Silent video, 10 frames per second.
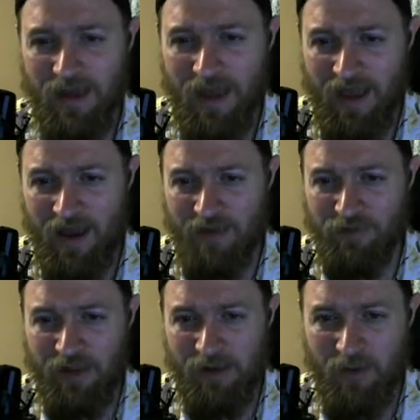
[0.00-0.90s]
AI for
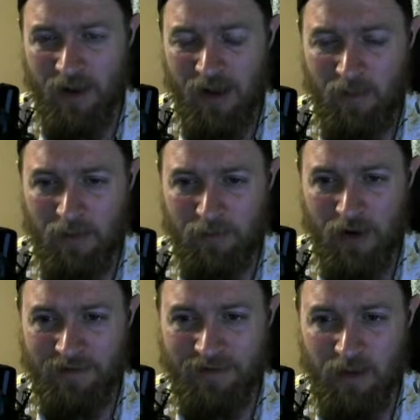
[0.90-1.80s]
the enemy right now, but I'm
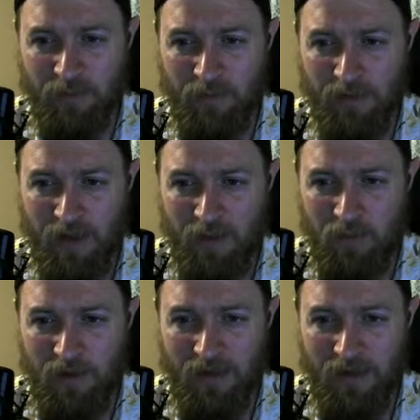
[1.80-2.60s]
trying to set up something that would be